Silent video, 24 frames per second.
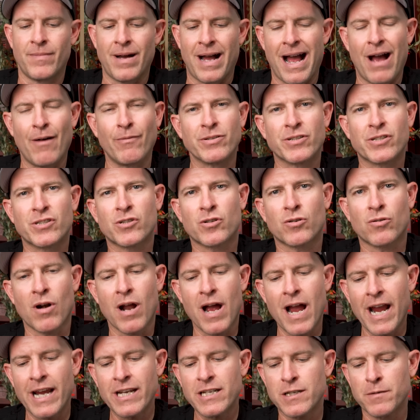I was
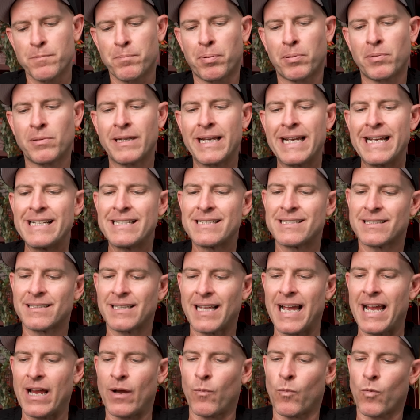trying to place
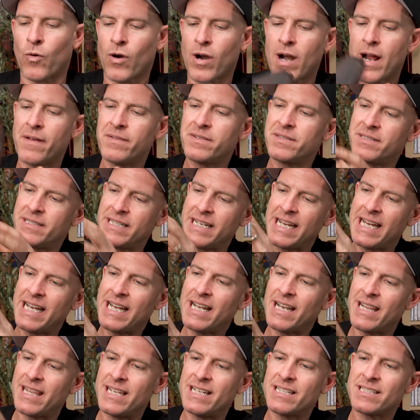like where I've
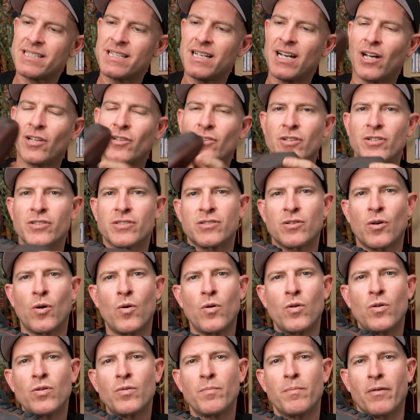seen this color
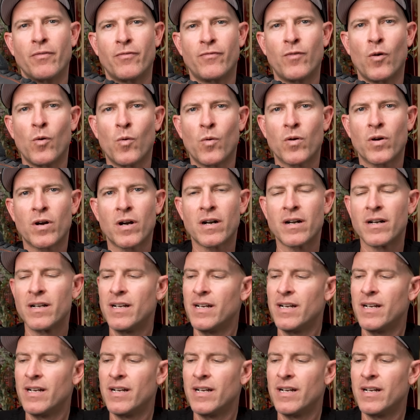sole before,